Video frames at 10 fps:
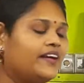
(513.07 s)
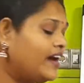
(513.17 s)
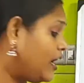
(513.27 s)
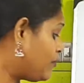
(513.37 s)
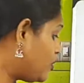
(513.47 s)

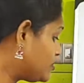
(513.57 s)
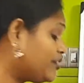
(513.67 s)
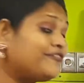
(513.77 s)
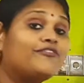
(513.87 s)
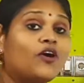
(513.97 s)
about the
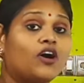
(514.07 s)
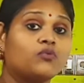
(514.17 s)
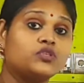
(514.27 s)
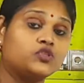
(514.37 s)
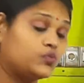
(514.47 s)
fog,
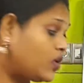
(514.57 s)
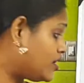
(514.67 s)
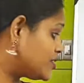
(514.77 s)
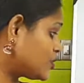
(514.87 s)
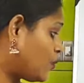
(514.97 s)
which
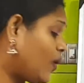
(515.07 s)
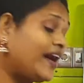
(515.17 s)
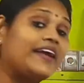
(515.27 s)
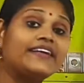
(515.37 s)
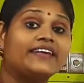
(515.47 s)
was
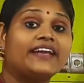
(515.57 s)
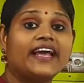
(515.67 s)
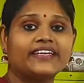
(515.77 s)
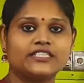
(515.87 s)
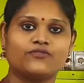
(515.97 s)
quite
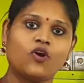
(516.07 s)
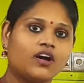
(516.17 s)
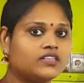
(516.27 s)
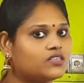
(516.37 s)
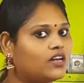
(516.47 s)
dense. Fog
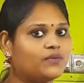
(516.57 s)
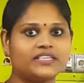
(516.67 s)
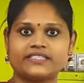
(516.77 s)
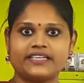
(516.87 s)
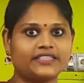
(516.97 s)
is always
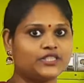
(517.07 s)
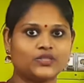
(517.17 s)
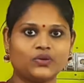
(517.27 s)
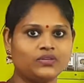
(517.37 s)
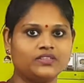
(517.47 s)
dense, no?
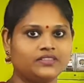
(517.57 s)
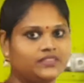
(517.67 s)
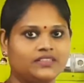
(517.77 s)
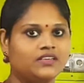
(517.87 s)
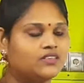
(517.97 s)

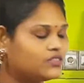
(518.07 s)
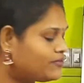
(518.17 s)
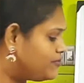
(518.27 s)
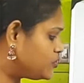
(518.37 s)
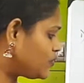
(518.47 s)
So
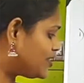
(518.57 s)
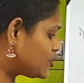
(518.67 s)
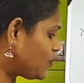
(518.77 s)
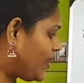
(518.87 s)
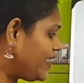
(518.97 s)
which was
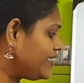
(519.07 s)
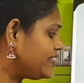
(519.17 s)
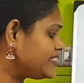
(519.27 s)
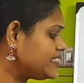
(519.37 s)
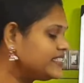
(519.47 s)
quite
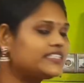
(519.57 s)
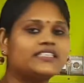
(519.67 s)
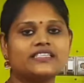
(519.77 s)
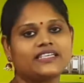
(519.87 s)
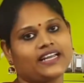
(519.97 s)
dense. This
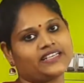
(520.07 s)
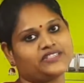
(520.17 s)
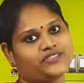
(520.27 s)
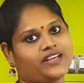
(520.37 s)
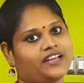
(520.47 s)
is an
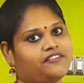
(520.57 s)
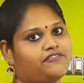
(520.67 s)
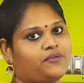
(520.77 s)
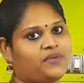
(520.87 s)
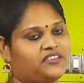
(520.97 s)
extra
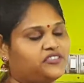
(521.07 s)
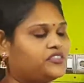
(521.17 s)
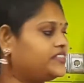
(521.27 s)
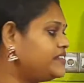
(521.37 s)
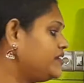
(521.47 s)

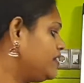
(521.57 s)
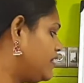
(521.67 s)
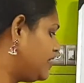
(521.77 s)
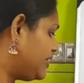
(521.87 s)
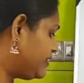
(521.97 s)
information.
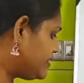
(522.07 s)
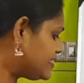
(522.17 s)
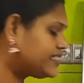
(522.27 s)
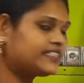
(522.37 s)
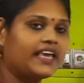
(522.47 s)
In
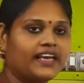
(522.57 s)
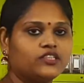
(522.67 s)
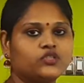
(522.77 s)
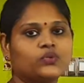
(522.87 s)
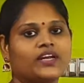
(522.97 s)
this case,
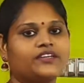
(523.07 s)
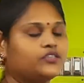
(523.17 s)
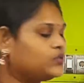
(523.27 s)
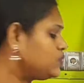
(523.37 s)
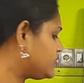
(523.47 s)
you can
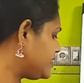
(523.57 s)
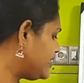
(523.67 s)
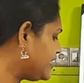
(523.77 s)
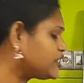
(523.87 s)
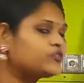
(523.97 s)
use
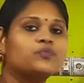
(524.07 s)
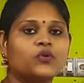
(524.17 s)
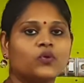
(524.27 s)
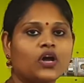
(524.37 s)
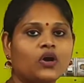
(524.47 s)
relative
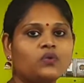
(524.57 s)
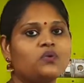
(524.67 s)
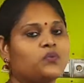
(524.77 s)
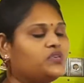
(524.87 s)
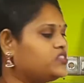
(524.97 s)
pronoun
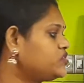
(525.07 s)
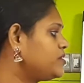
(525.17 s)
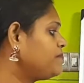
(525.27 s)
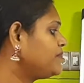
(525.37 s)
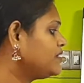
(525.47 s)
which.
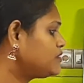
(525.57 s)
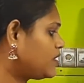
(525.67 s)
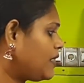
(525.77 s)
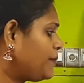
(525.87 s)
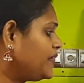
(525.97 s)
So
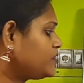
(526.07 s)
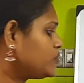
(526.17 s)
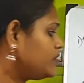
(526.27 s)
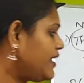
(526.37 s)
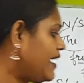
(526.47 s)
coming to
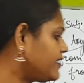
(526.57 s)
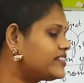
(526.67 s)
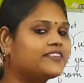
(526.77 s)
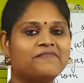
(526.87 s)
that,